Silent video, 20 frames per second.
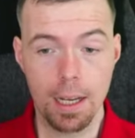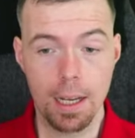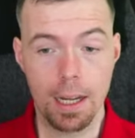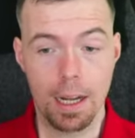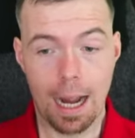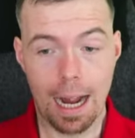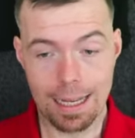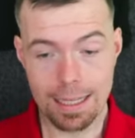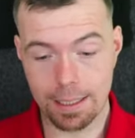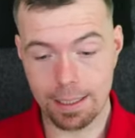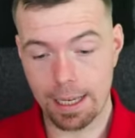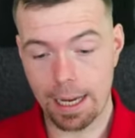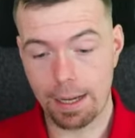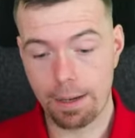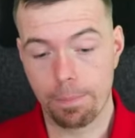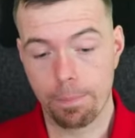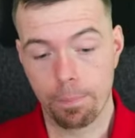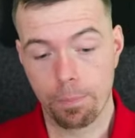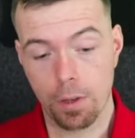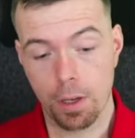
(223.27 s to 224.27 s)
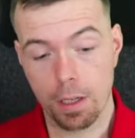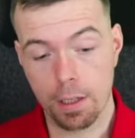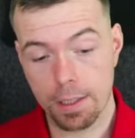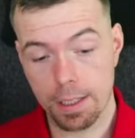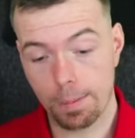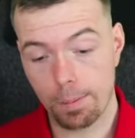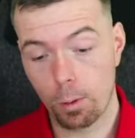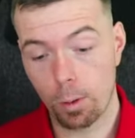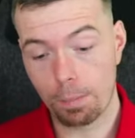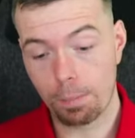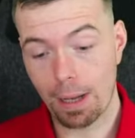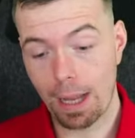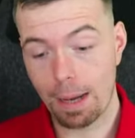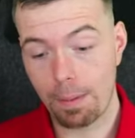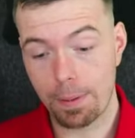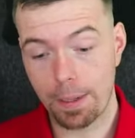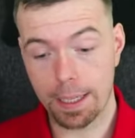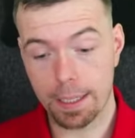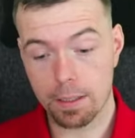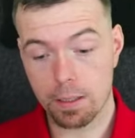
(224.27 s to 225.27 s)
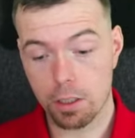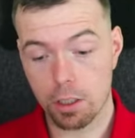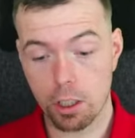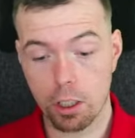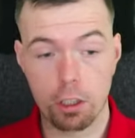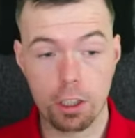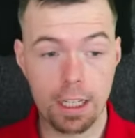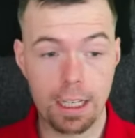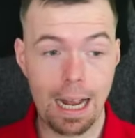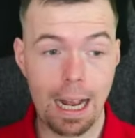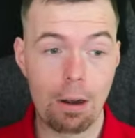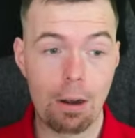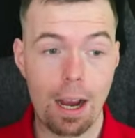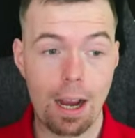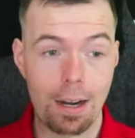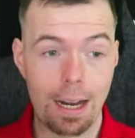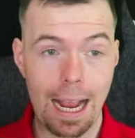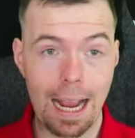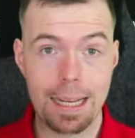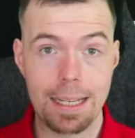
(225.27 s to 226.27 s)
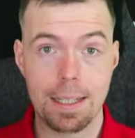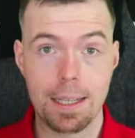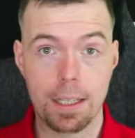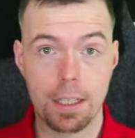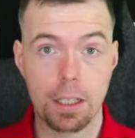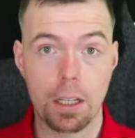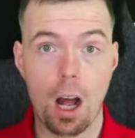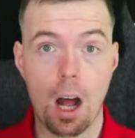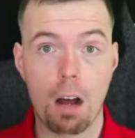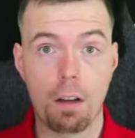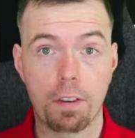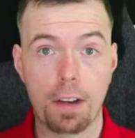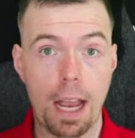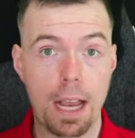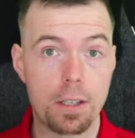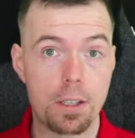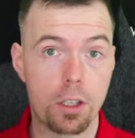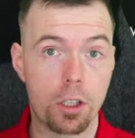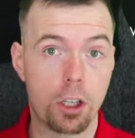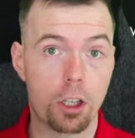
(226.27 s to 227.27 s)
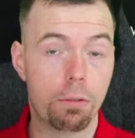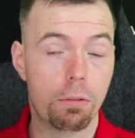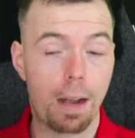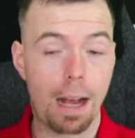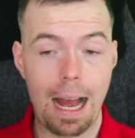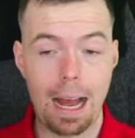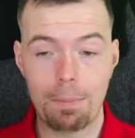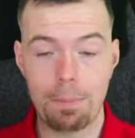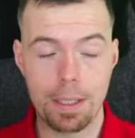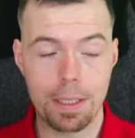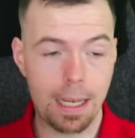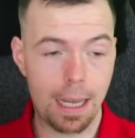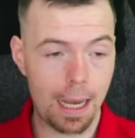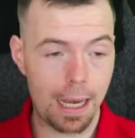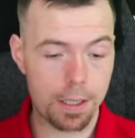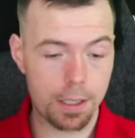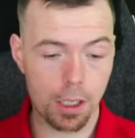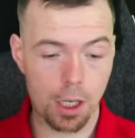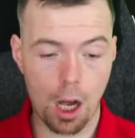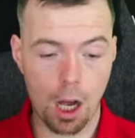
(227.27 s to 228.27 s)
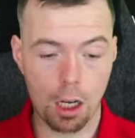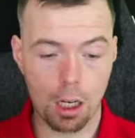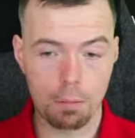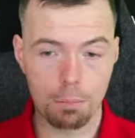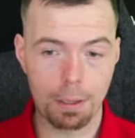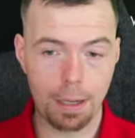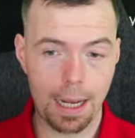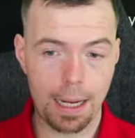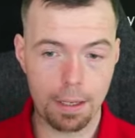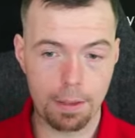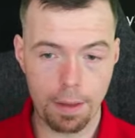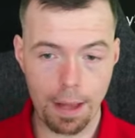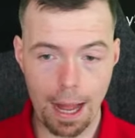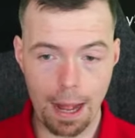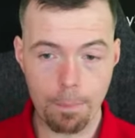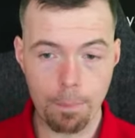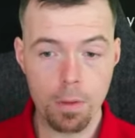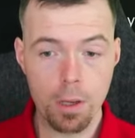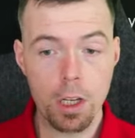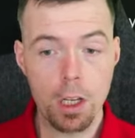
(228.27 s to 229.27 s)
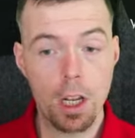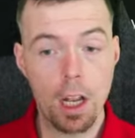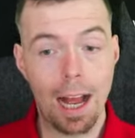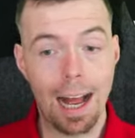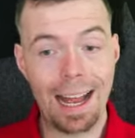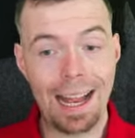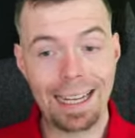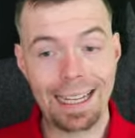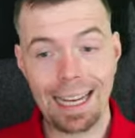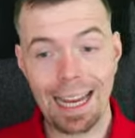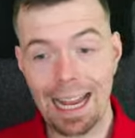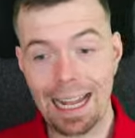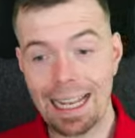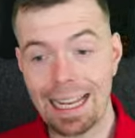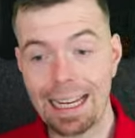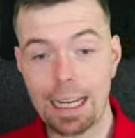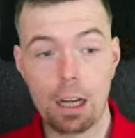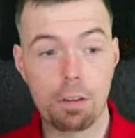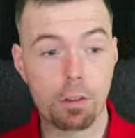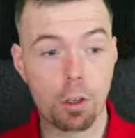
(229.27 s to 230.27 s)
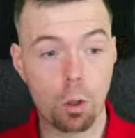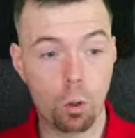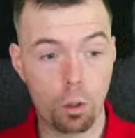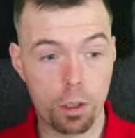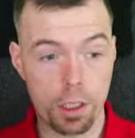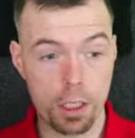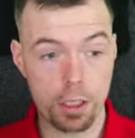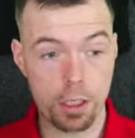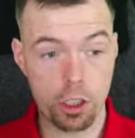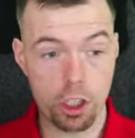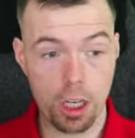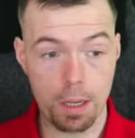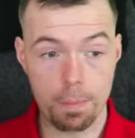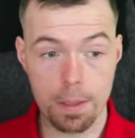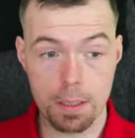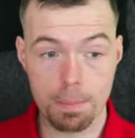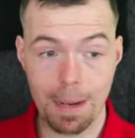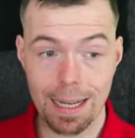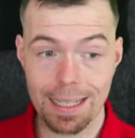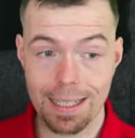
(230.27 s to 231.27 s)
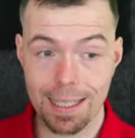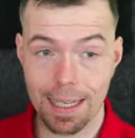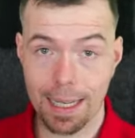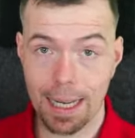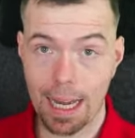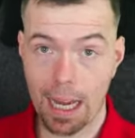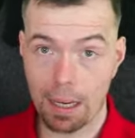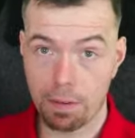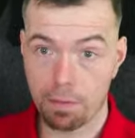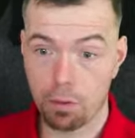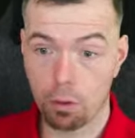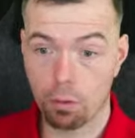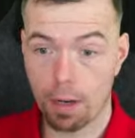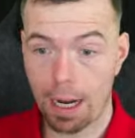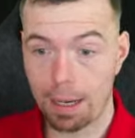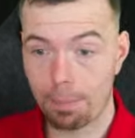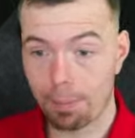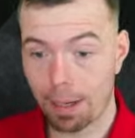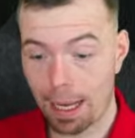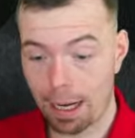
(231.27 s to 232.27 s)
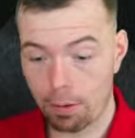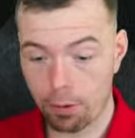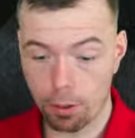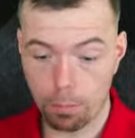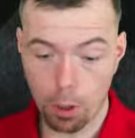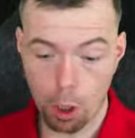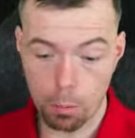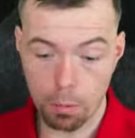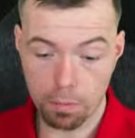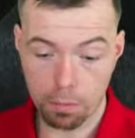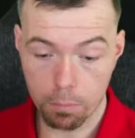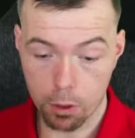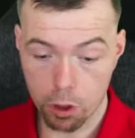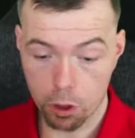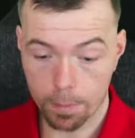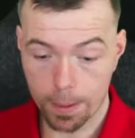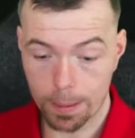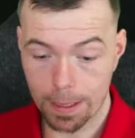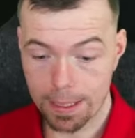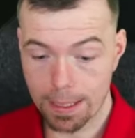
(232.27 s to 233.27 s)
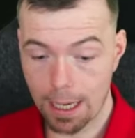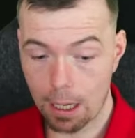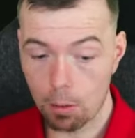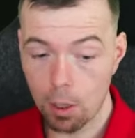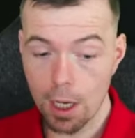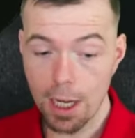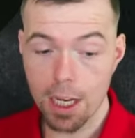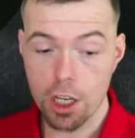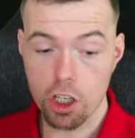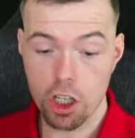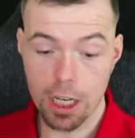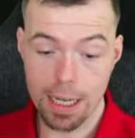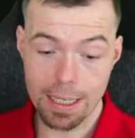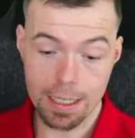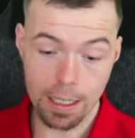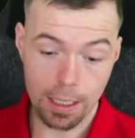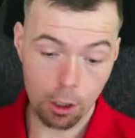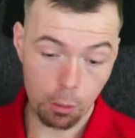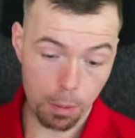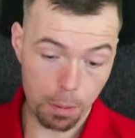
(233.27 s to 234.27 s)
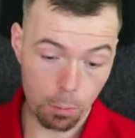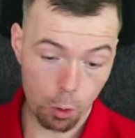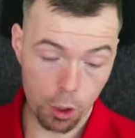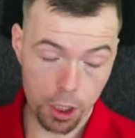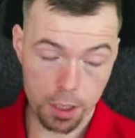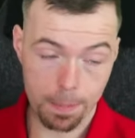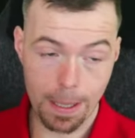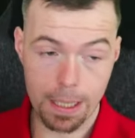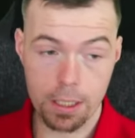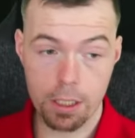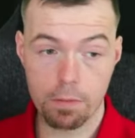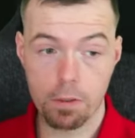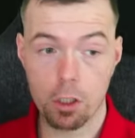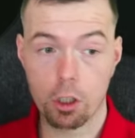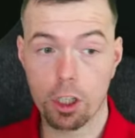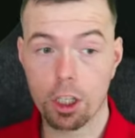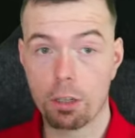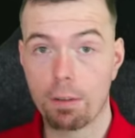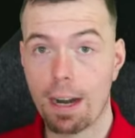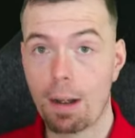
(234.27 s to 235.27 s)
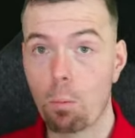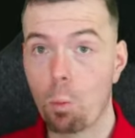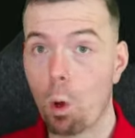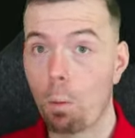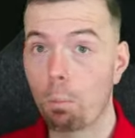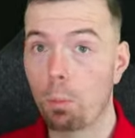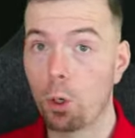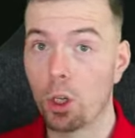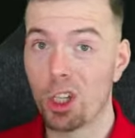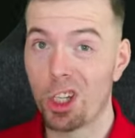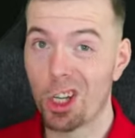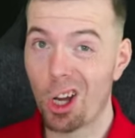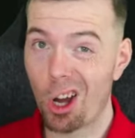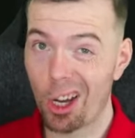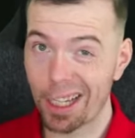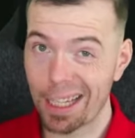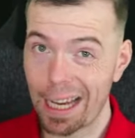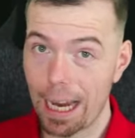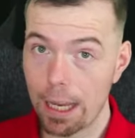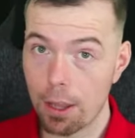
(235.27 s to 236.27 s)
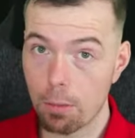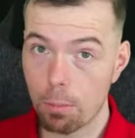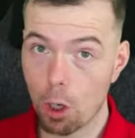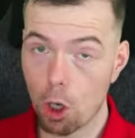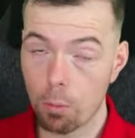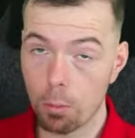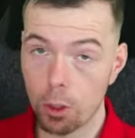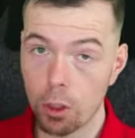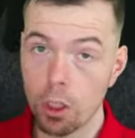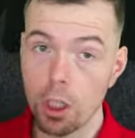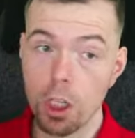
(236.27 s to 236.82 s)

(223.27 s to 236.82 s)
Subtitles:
As I said, team of the week player picks, you're looking at around 18.5K to do. Happy days, can't complain at that. Kelly, of course, is the cheapest Man City 84 rated player at the moment from the WSL. She is a little bit more expensive. You're looking around 1.9K at the moment.